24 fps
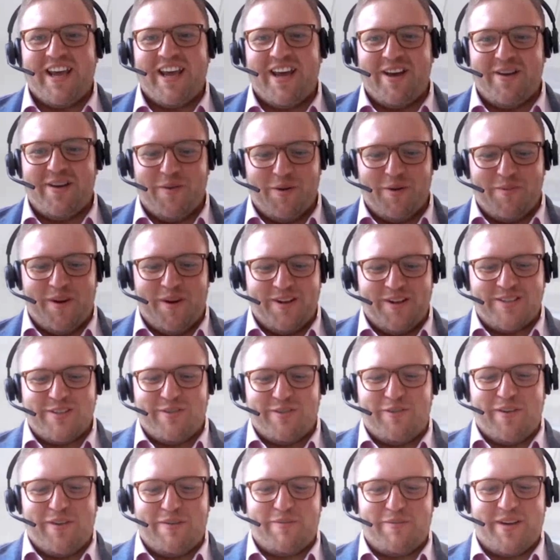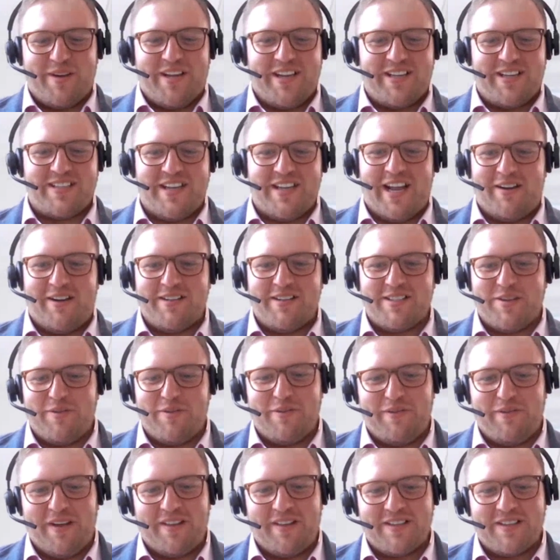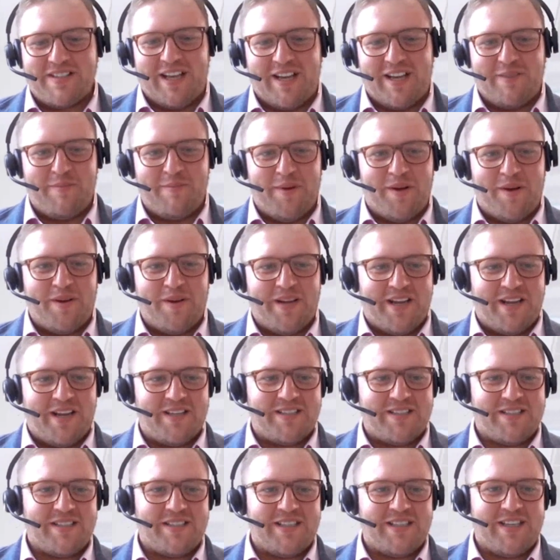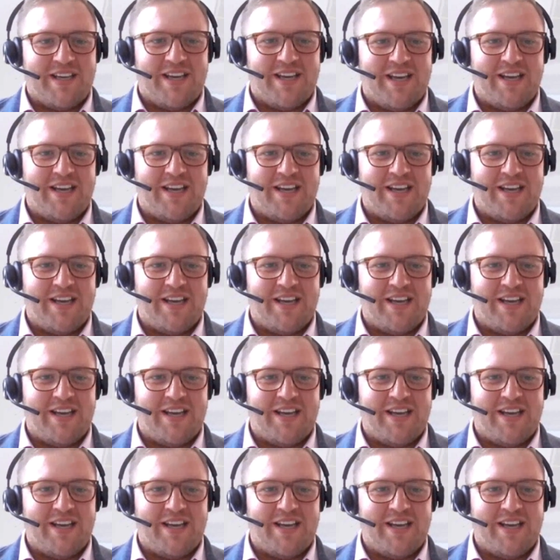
what Microsoft Fabric is and how it's going to affect the talent markets.